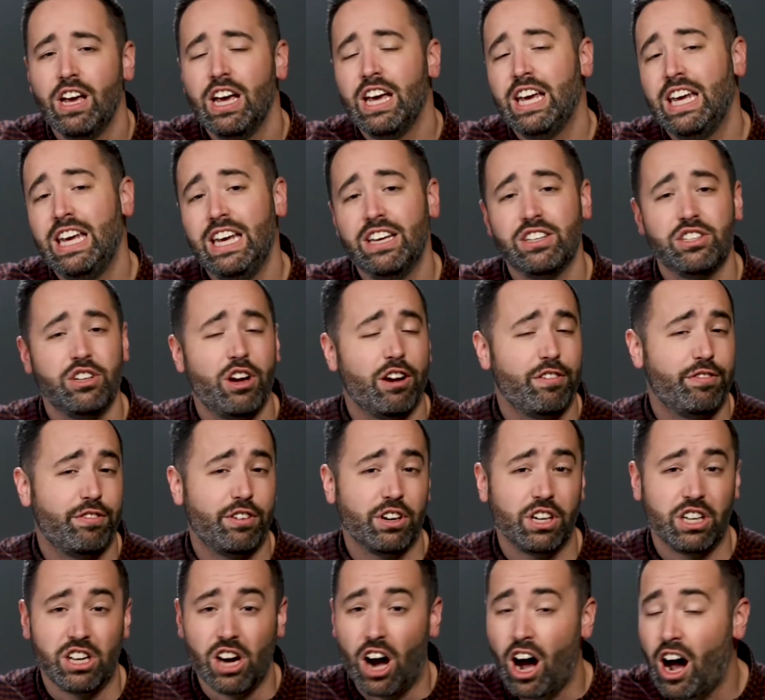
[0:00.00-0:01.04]
He is not
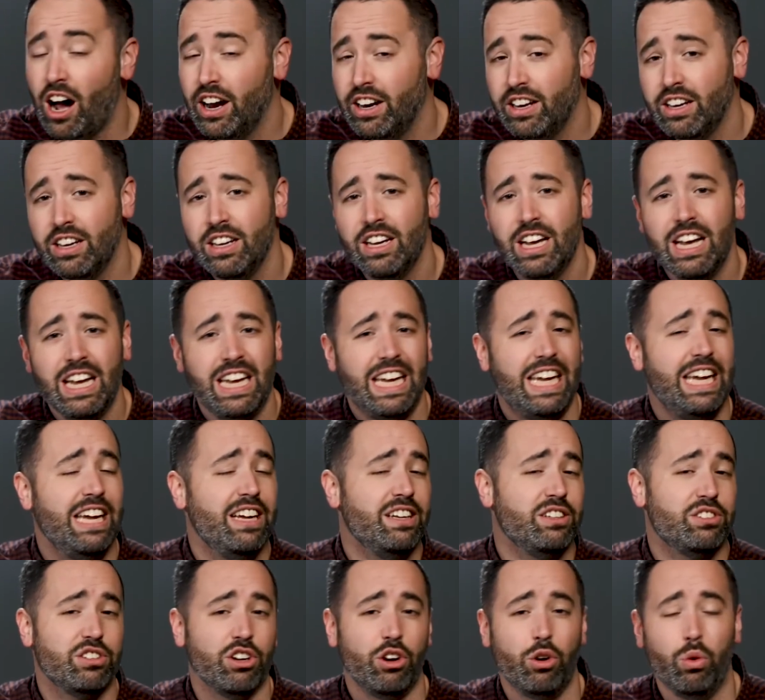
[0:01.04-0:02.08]
forgotten. He
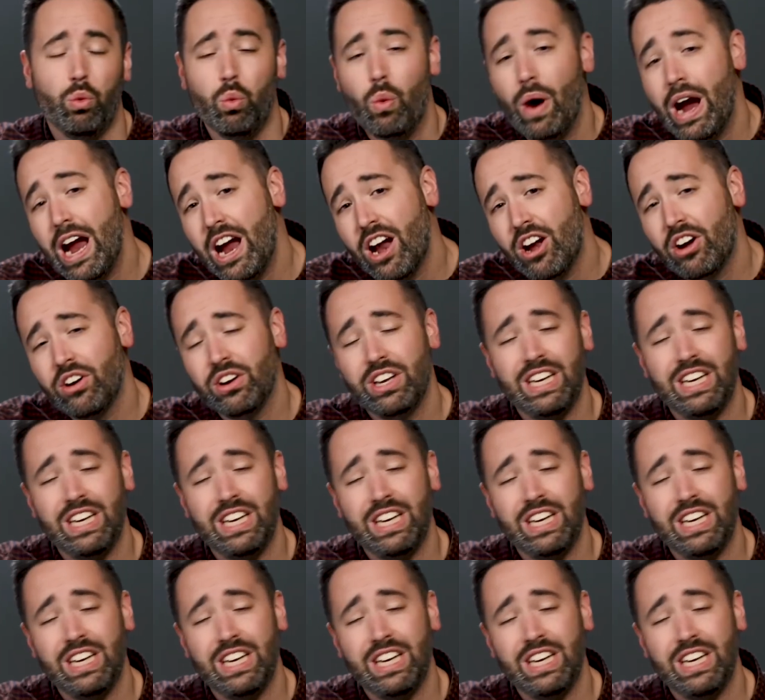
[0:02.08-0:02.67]
is aware.